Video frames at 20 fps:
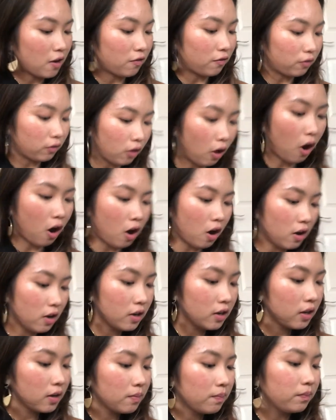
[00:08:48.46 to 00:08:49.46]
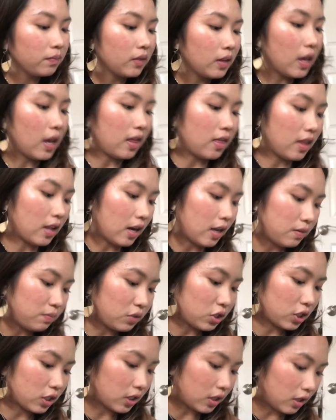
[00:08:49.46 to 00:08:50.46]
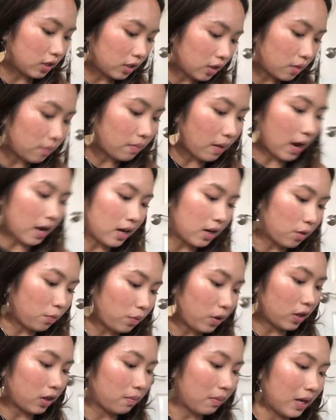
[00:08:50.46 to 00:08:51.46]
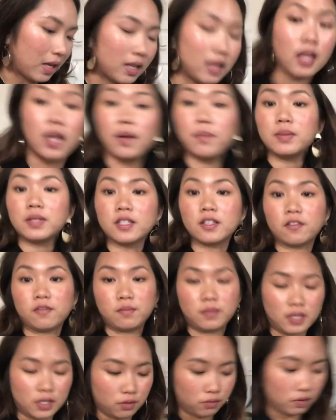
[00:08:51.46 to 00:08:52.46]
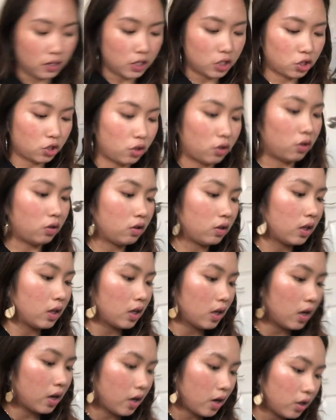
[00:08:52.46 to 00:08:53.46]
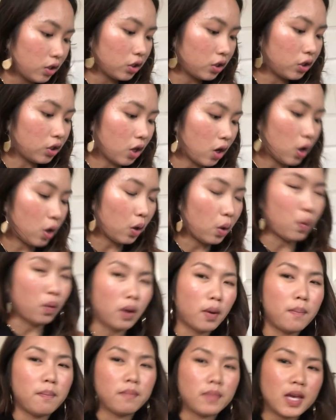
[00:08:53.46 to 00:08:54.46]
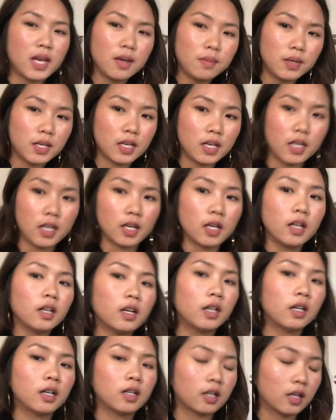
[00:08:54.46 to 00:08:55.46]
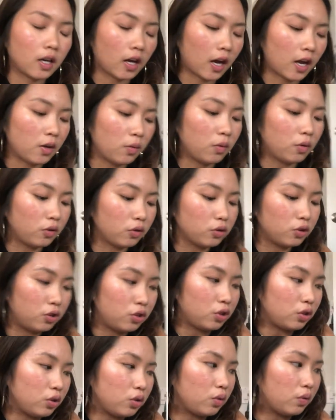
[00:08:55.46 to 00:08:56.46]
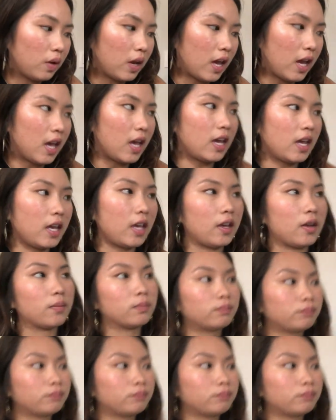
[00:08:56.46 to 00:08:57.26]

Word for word: vlog. And then I'm just gonna combine it with my clips of me and Rachel. So maybe I will do a